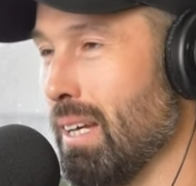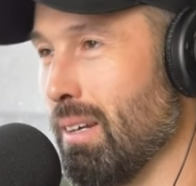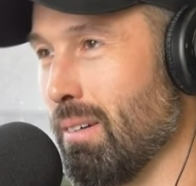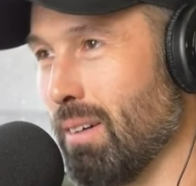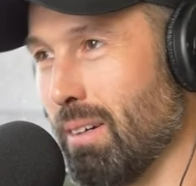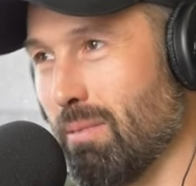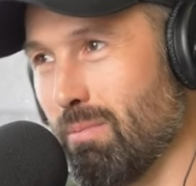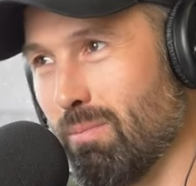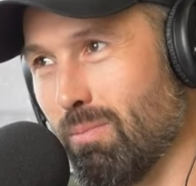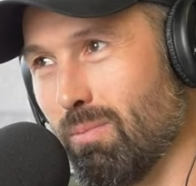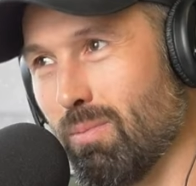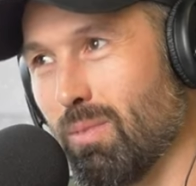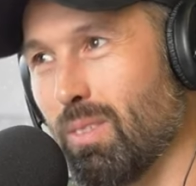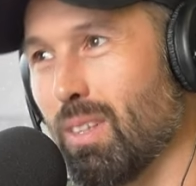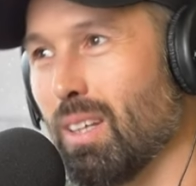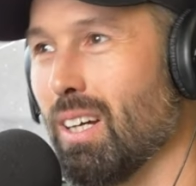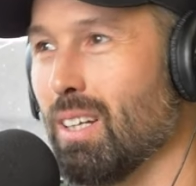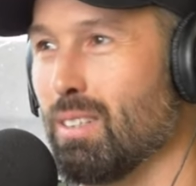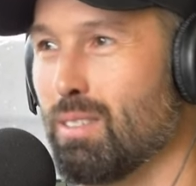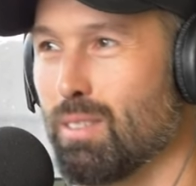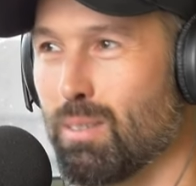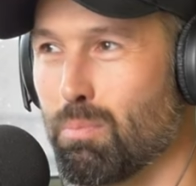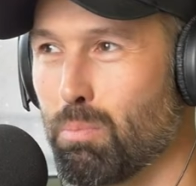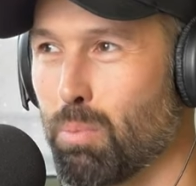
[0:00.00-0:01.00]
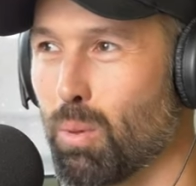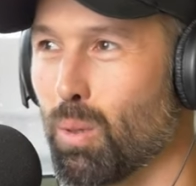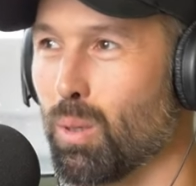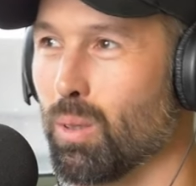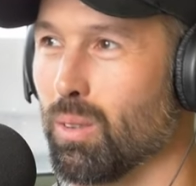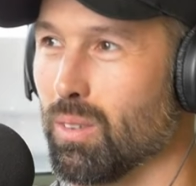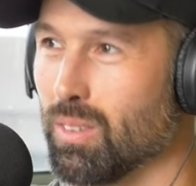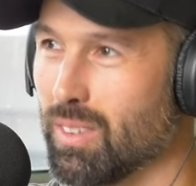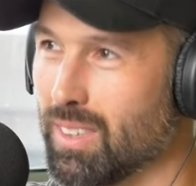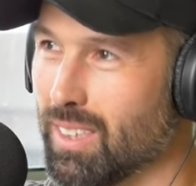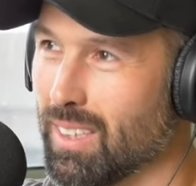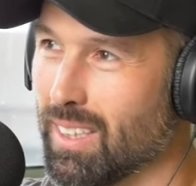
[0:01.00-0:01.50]
Anyway, it's
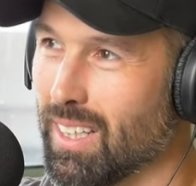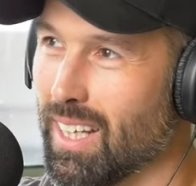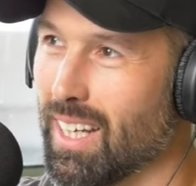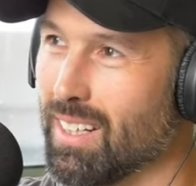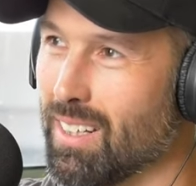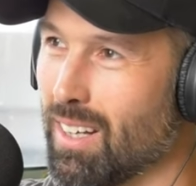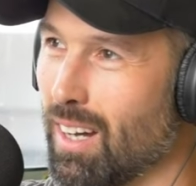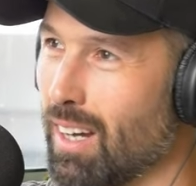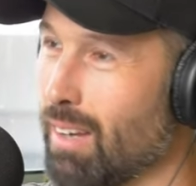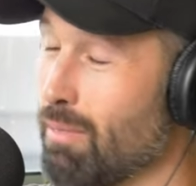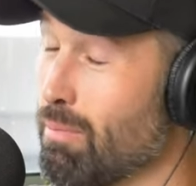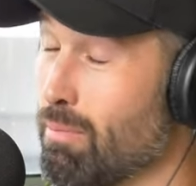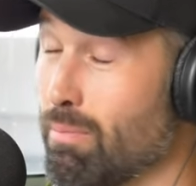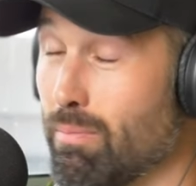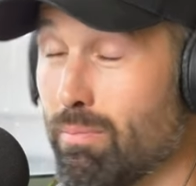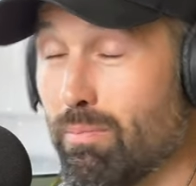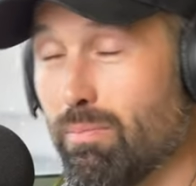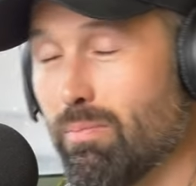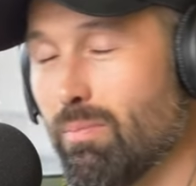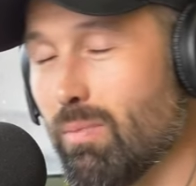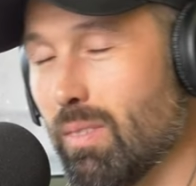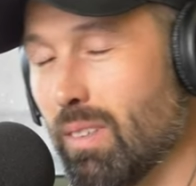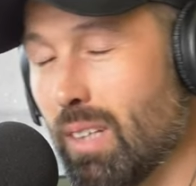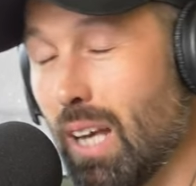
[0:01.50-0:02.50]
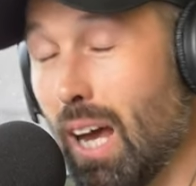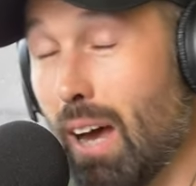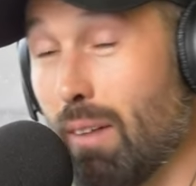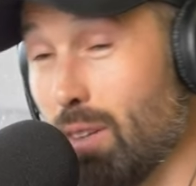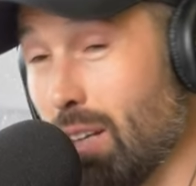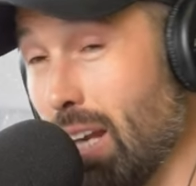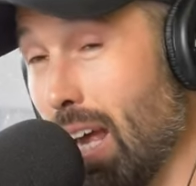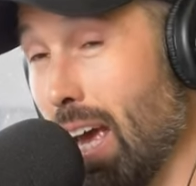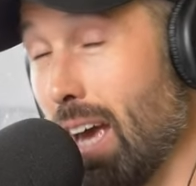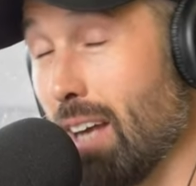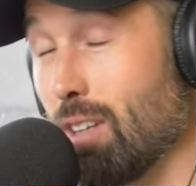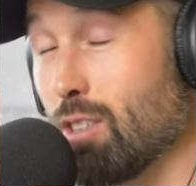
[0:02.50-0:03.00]
brutal. It's at the end. I have
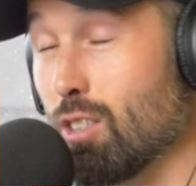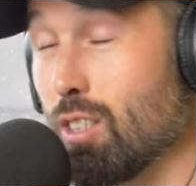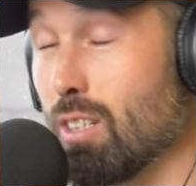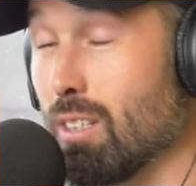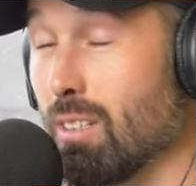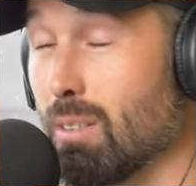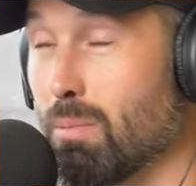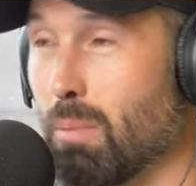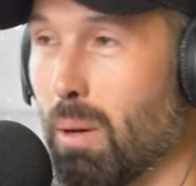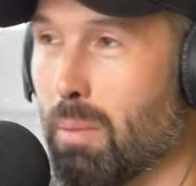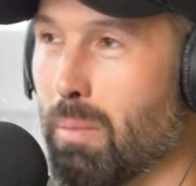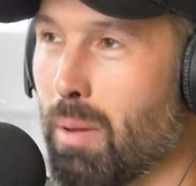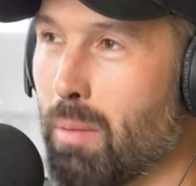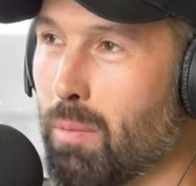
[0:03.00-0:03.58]
it etched into my